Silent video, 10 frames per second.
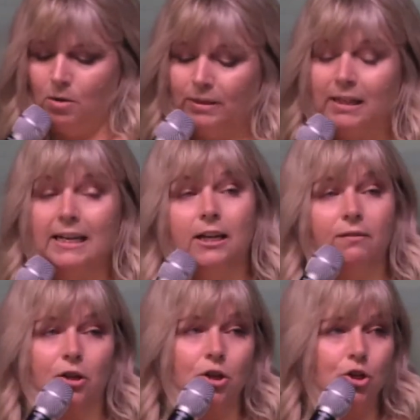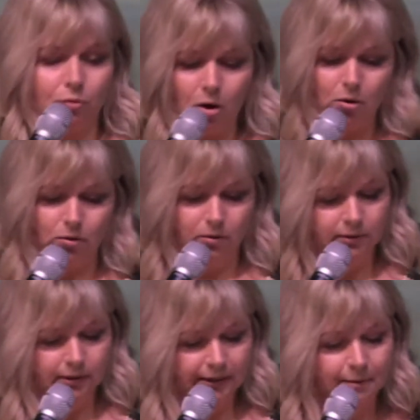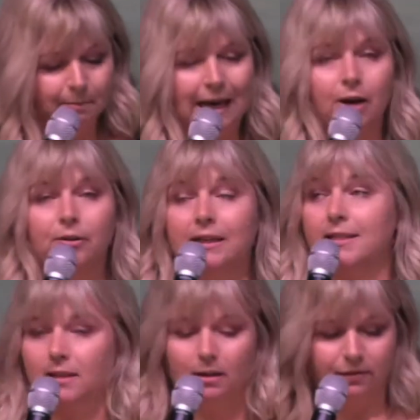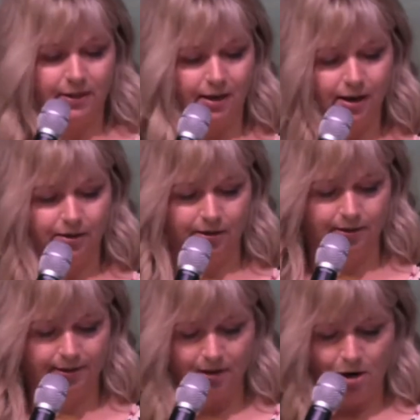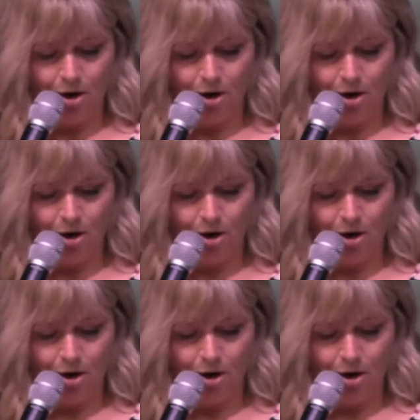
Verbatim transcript: with a lack of control, comparing yourself to others,